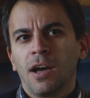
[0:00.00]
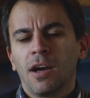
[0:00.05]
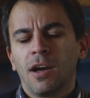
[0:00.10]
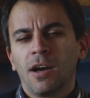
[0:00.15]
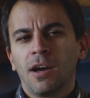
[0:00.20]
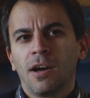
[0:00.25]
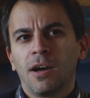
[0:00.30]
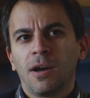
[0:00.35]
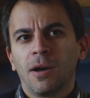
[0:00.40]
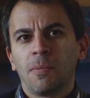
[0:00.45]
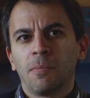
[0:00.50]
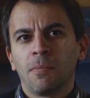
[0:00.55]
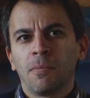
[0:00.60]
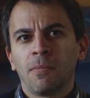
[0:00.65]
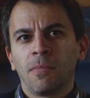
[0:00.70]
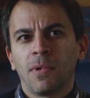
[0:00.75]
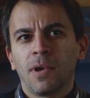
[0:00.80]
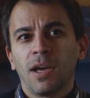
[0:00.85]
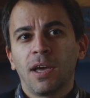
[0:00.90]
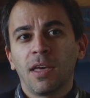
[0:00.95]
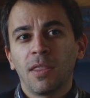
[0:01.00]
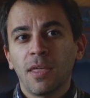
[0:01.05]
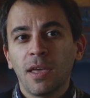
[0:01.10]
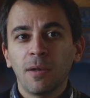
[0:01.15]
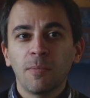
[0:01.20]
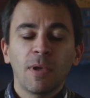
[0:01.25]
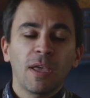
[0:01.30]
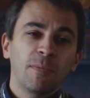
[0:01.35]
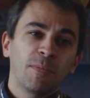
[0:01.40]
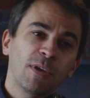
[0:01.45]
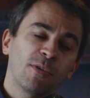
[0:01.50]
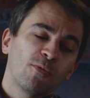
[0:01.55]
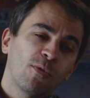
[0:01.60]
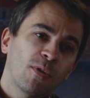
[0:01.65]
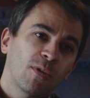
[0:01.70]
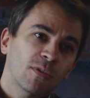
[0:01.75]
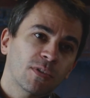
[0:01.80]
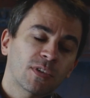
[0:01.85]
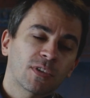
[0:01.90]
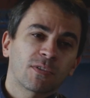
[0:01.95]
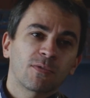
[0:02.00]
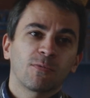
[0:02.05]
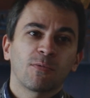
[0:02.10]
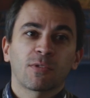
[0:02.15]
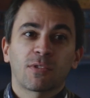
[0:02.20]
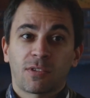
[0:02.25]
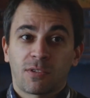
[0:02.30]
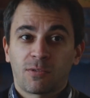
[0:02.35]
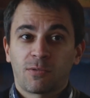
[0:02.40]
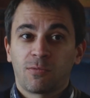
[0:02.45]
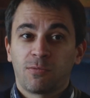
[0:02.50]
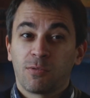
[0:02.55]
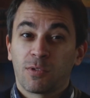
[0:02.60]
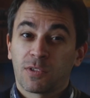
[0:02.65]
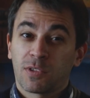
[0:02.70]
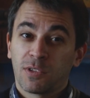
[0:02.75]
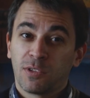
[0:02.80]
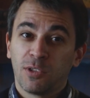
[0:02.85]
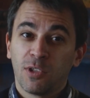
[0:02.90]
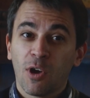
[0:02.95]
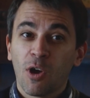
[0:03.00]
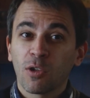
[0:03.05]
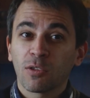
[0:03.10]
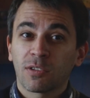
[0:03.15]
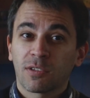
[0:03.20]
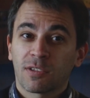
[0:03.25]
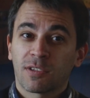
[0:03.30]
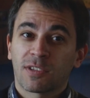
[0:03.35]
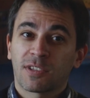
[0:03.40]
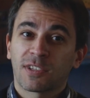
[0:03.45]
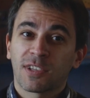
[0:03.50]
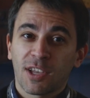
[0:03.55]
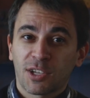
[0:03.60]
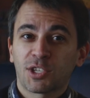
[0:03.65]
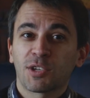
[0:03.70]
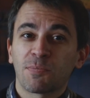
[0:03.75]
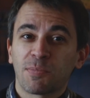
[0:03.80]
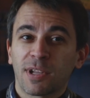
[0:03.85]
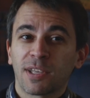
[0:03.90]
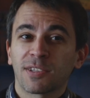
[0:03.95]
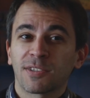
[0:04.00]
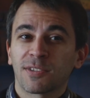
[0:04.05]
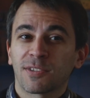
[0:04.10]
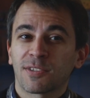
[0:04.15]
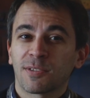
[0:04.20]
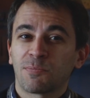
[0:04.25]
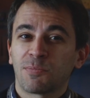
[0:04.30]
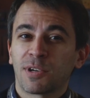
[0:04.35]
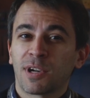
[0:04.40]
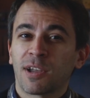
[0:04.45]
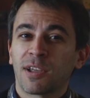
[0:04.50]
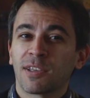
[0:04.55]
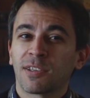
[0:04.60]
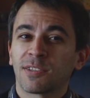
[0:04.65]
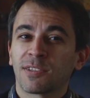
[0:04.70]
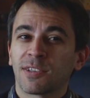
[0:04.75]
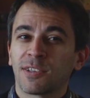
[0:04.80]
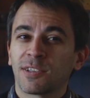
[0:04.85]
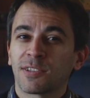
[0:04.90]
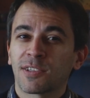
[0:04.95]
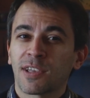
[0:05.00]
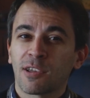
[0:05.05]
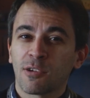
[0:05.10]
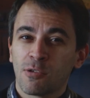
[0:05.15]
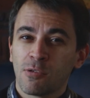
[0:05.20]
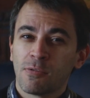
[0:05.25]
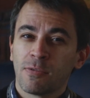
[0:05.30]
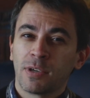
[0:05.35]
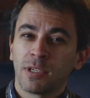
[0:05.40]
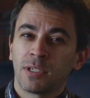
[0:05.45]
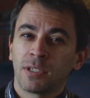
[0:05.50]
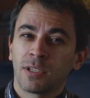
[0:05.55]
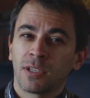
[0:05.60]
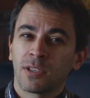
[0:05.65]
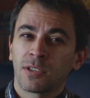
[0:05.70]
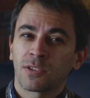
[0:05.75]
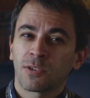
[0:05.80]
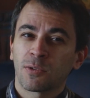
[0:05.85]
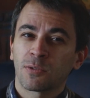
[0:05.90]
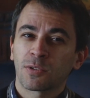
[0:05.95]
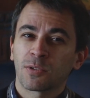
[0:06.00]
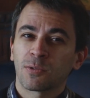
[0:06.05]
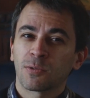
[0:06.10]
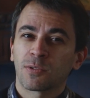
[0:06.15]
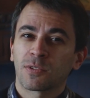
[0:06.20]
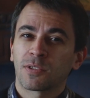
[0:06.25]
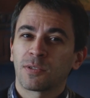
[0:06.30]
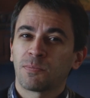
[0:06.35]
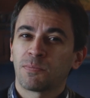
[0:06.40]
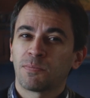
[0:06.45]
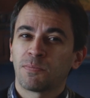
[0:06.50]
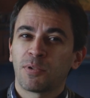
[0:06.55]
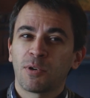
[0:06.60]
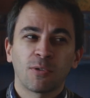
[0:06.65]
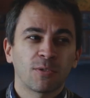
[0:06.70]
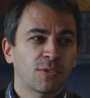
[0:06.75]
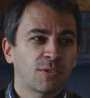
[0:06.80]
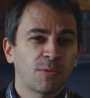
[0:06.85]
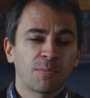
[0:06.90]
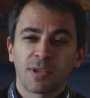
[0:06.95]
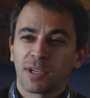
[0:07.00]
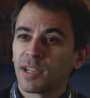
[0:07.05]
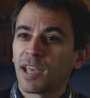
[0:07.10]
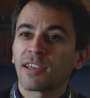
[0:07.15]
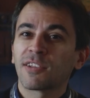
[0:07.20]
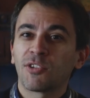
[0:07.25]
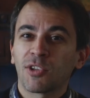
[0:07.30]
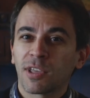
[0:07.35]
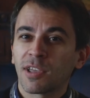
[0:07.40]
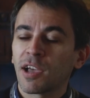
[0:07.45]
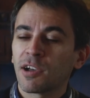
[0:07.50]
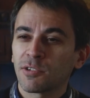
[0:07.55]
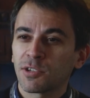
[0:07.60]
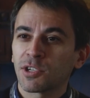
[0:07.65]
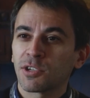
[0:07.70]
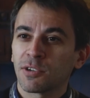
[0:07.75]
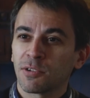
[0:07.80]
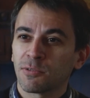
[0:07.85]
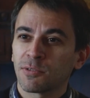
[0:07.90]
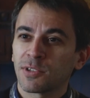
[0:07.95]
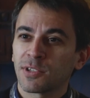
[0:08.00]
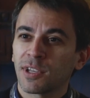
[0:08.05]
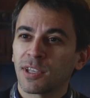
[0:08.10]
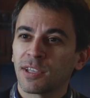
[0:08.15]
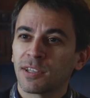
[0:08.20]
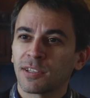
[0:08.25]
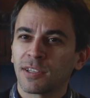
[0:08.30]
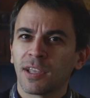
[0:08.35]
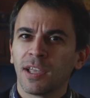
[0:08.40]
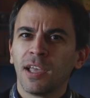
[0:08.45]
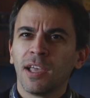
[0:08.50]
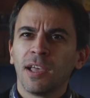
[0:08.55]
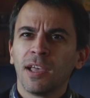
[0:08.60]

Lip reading: And then maybe what was not such a pleasant surprise is Iowa is also supposed to be an agricultural state.